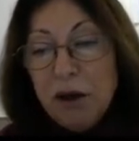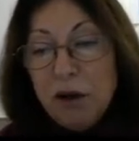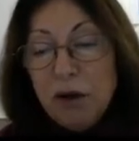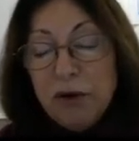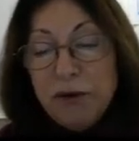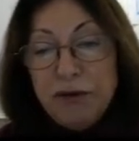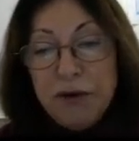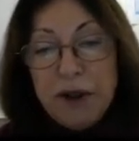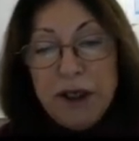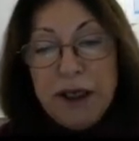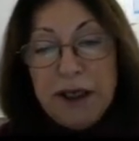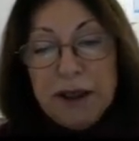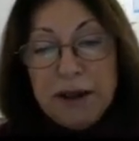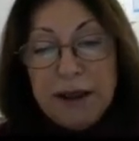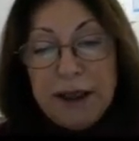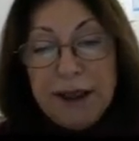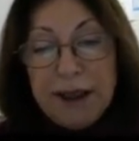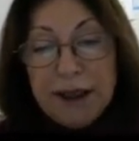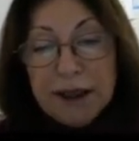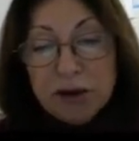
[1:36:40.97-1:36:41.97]
of
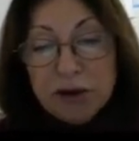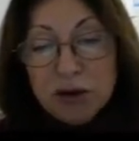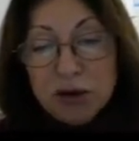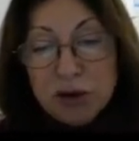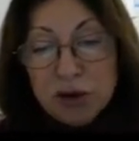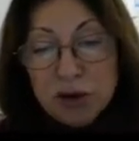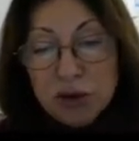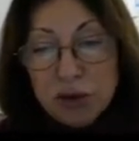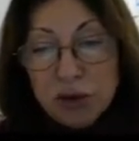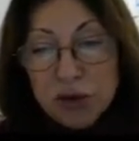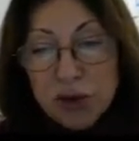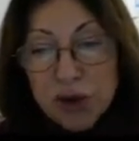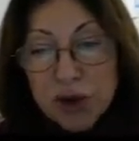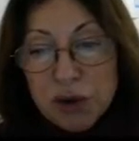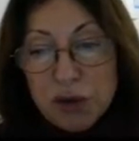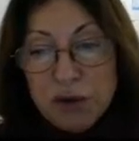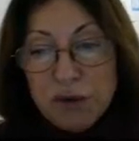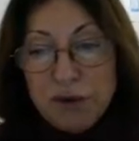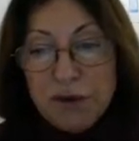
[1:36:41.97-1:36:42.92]
electrodes,